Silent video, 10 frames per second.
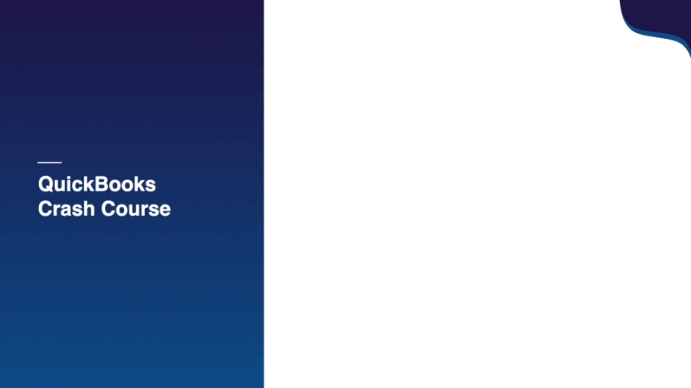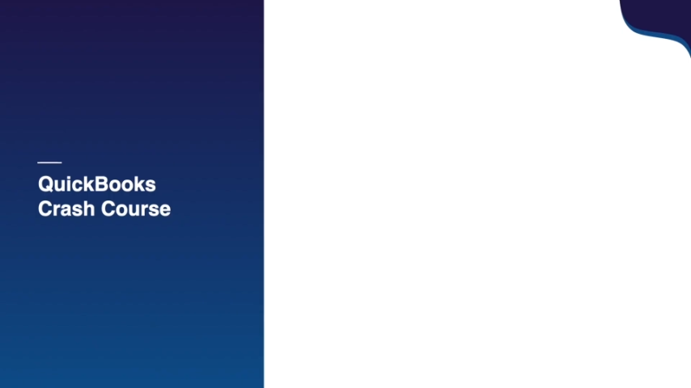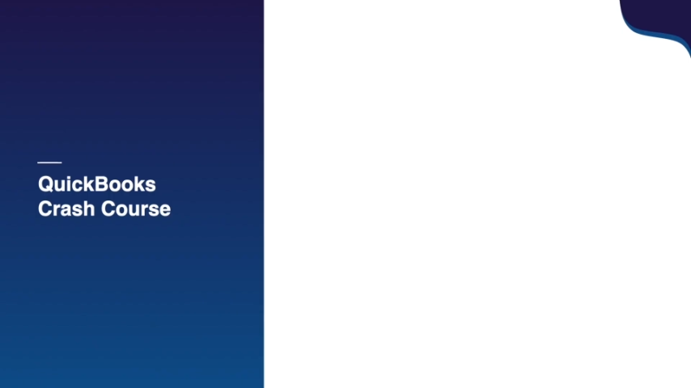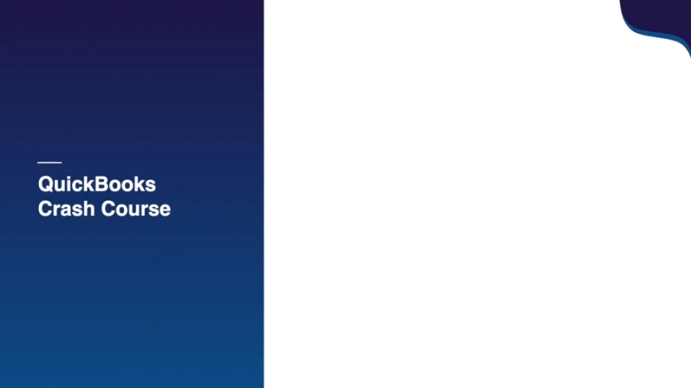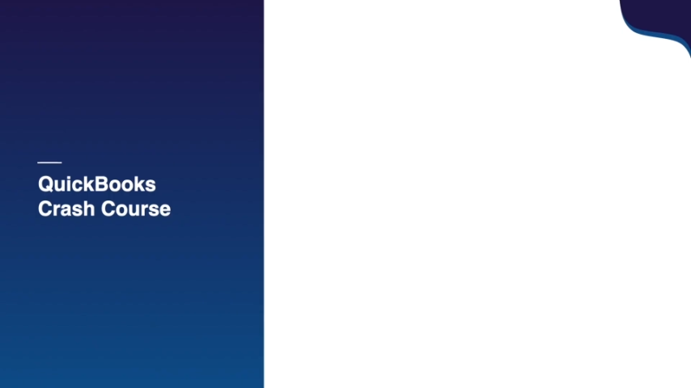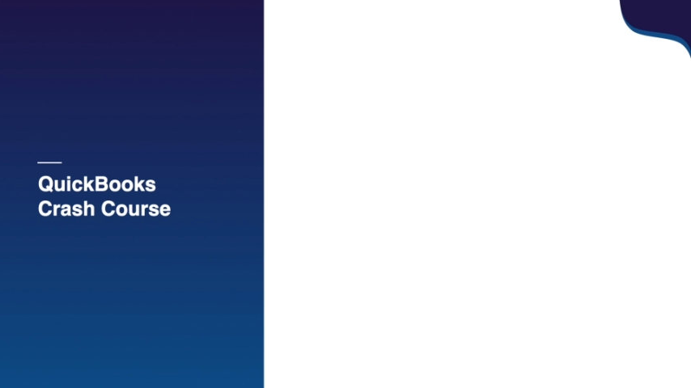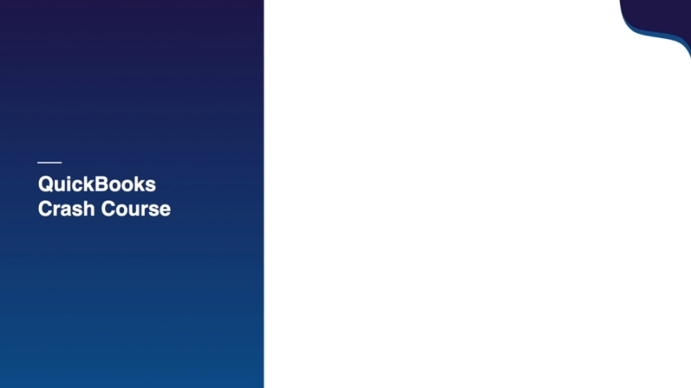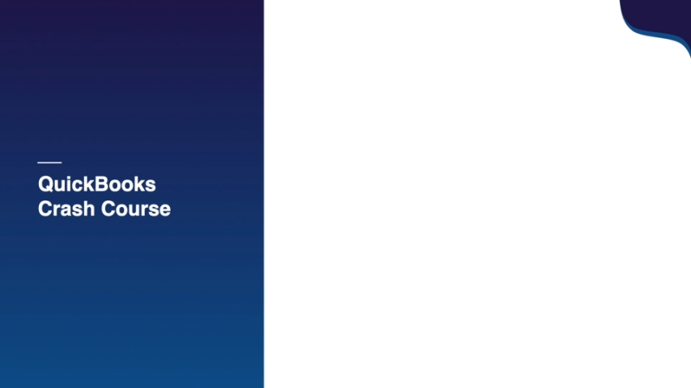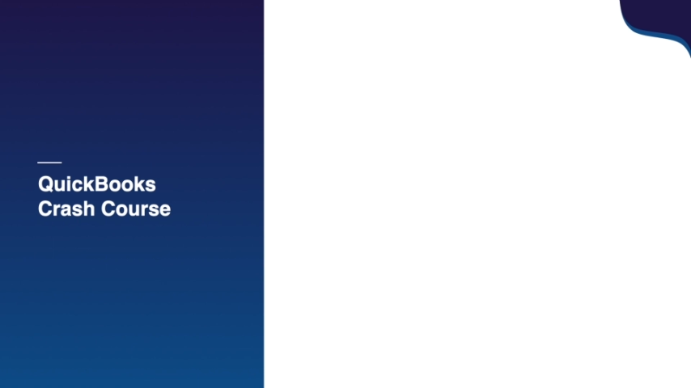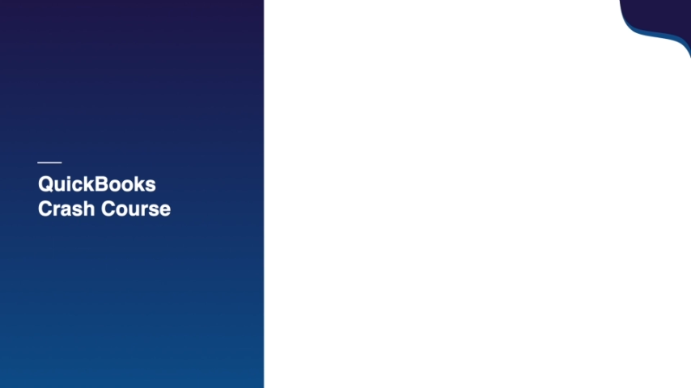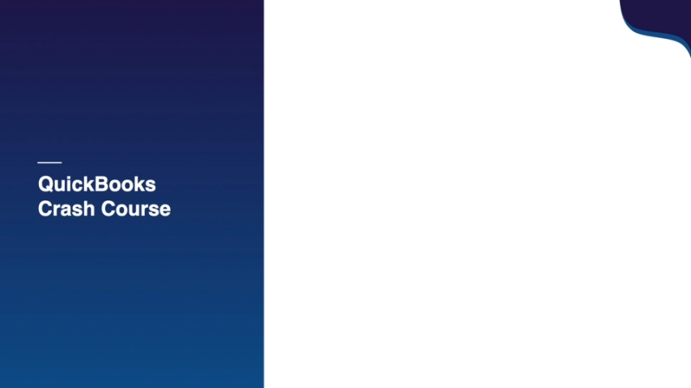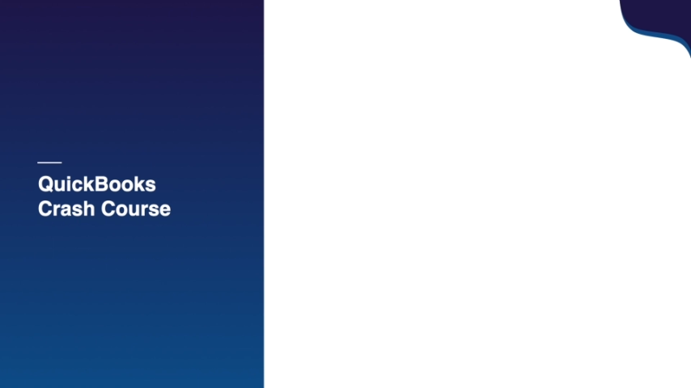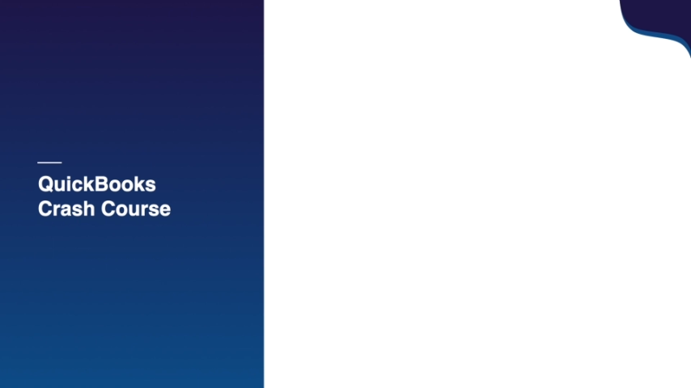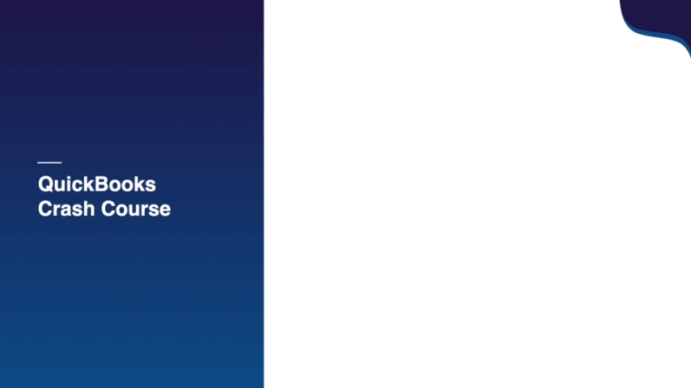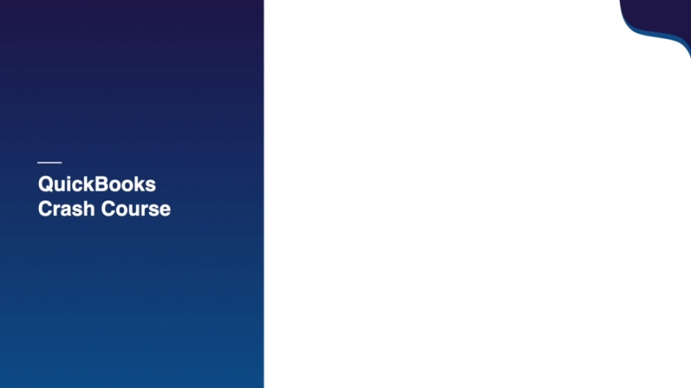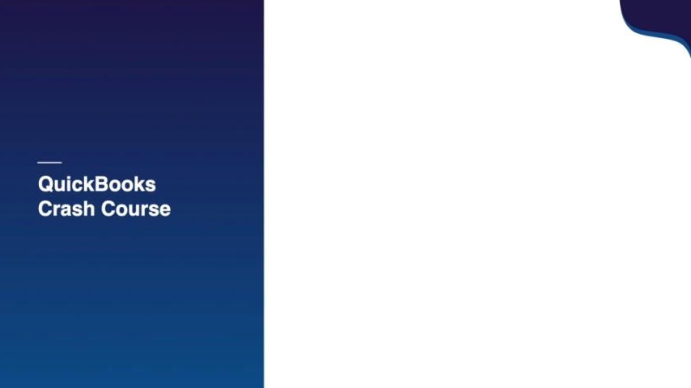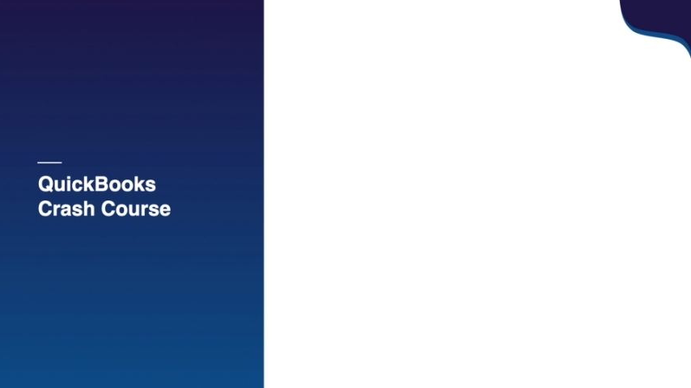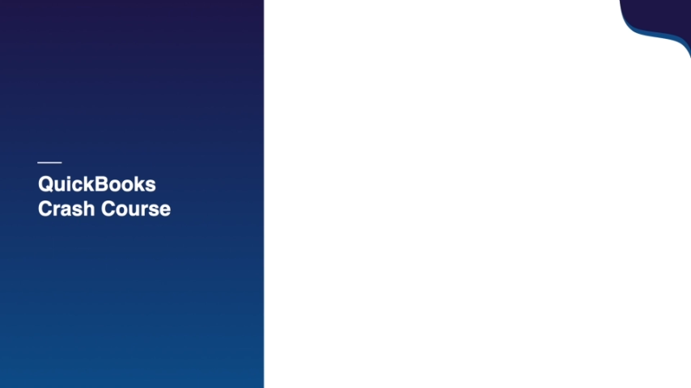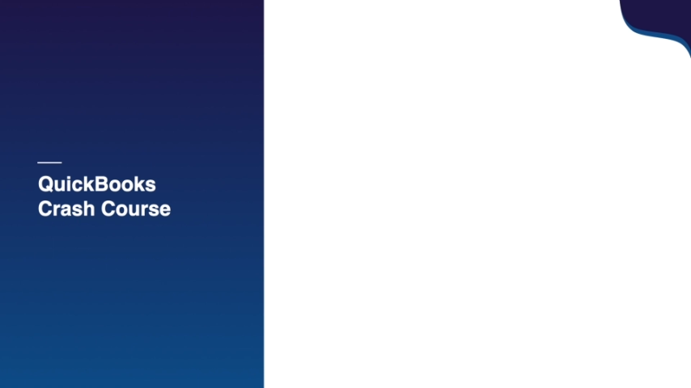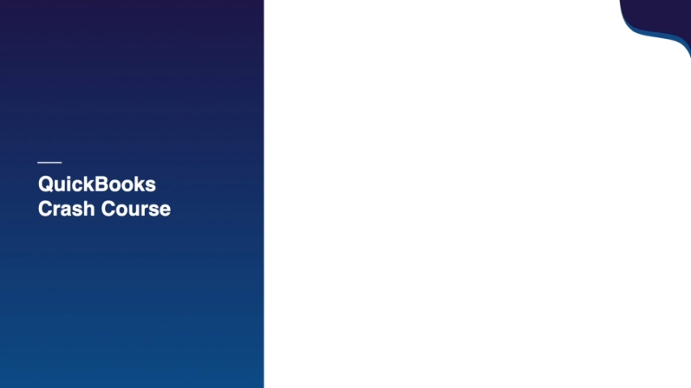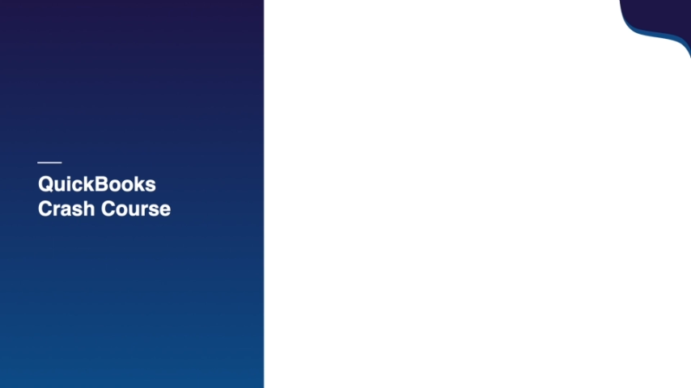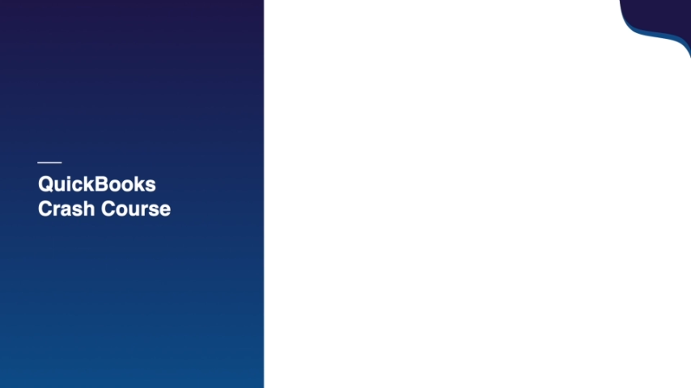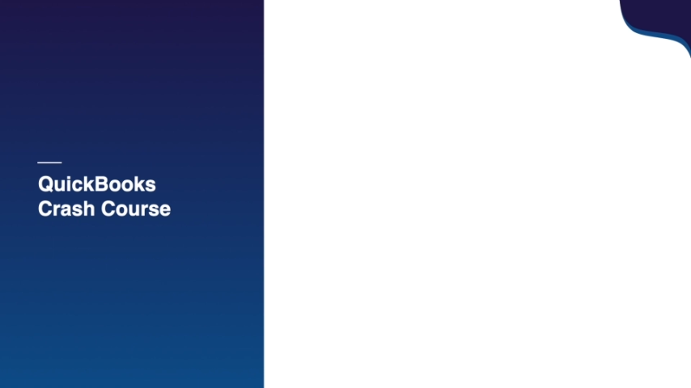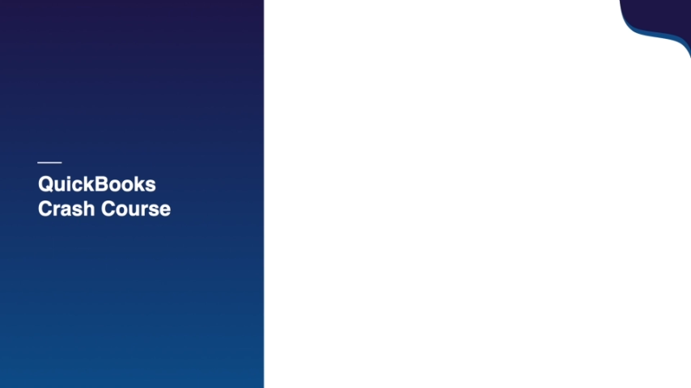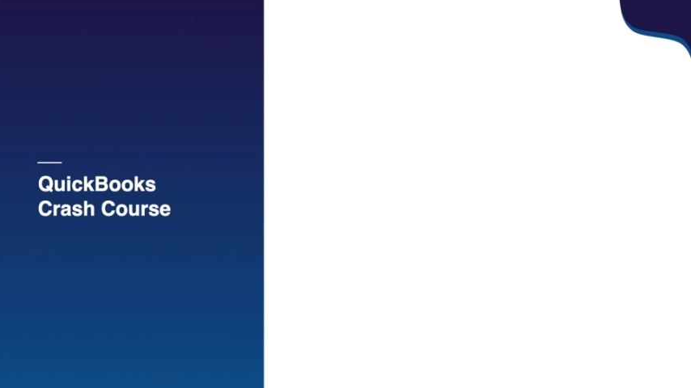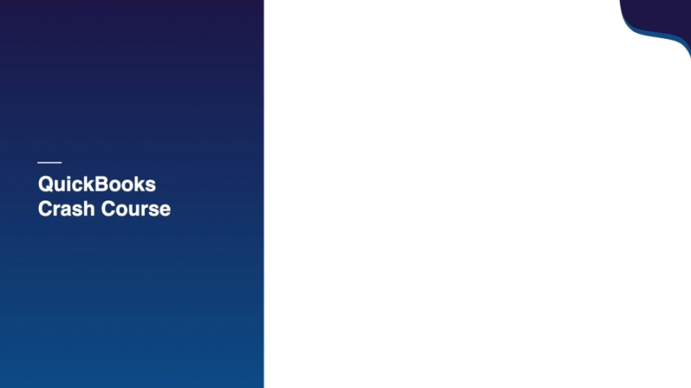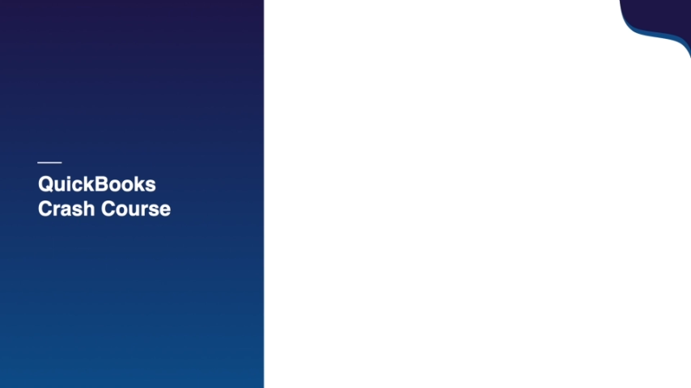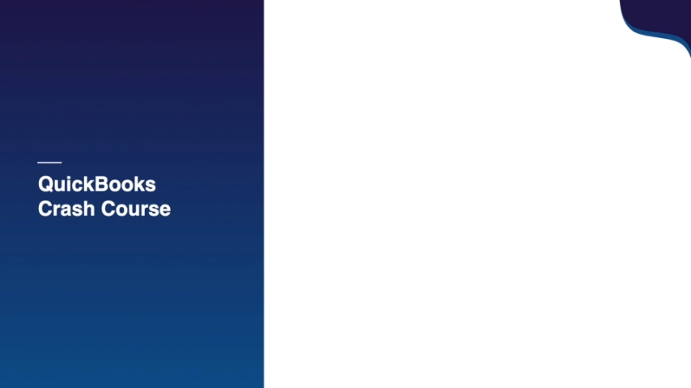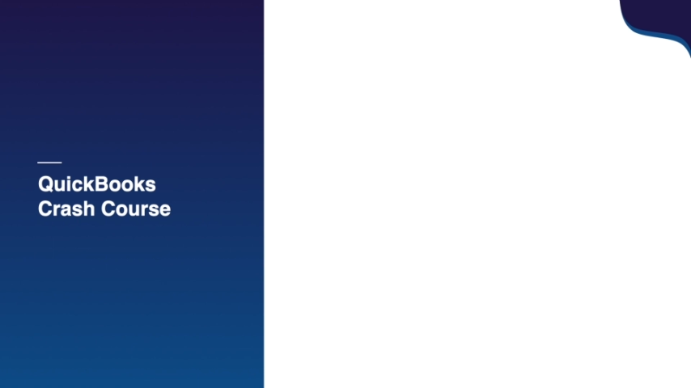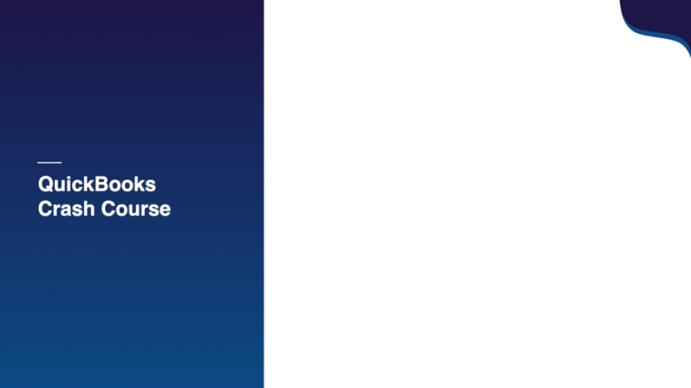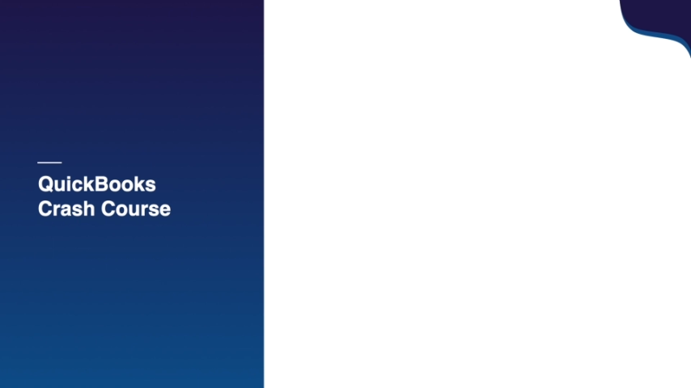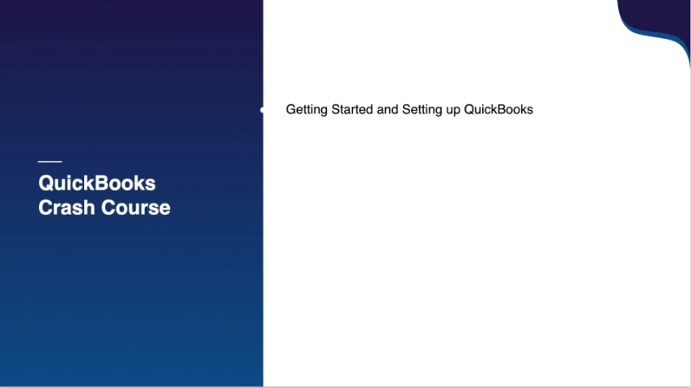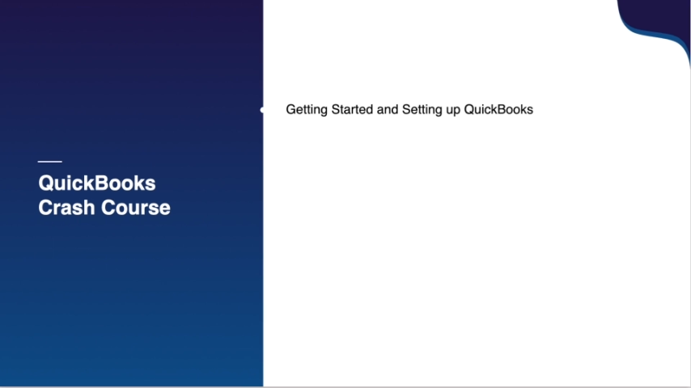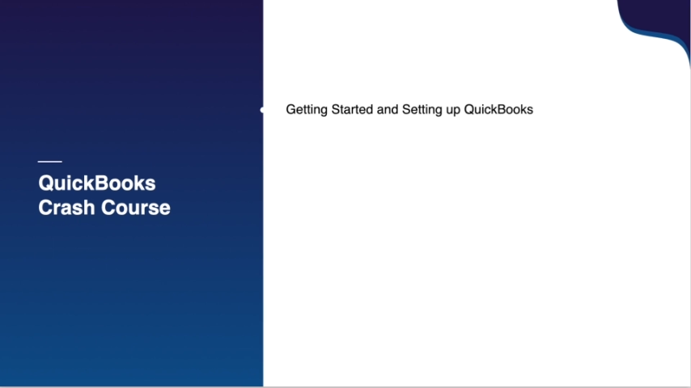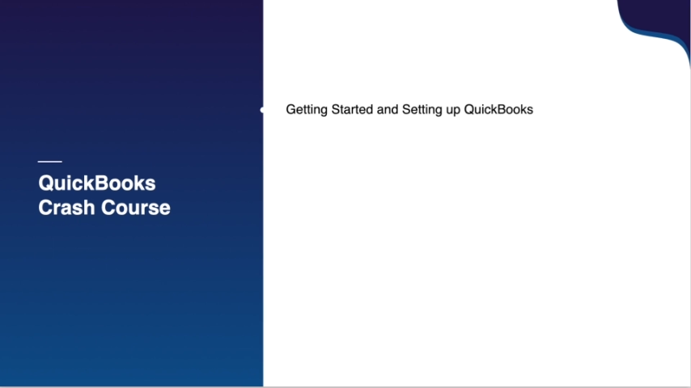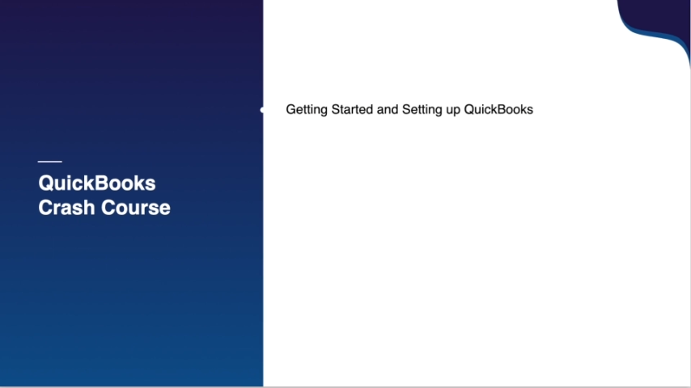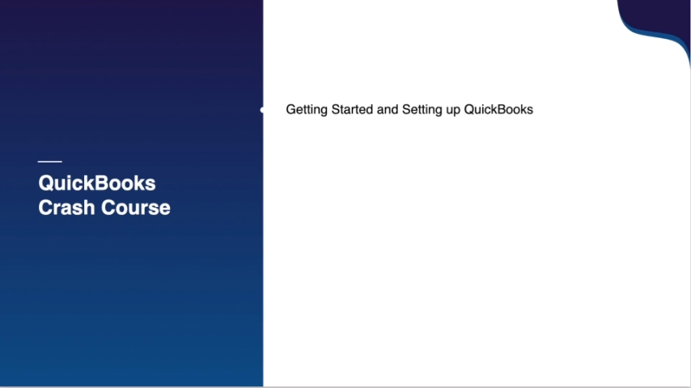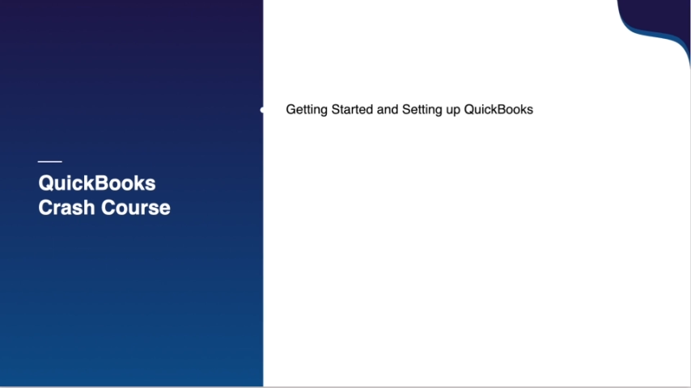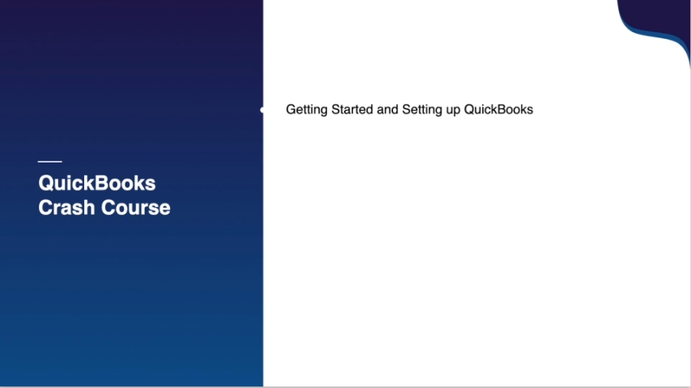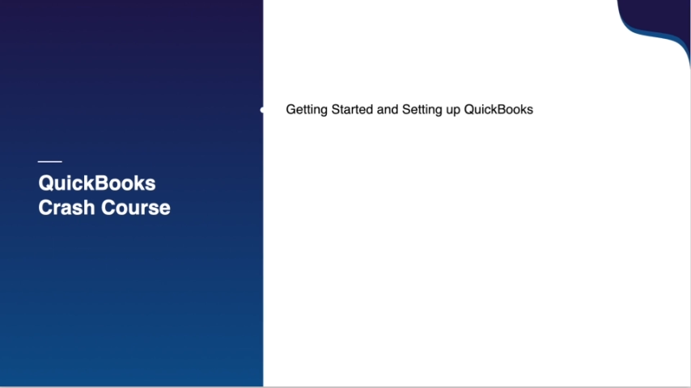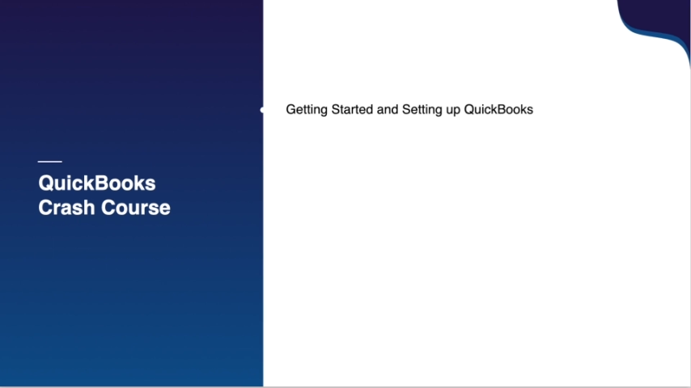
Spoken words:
[unreadable: no face in view]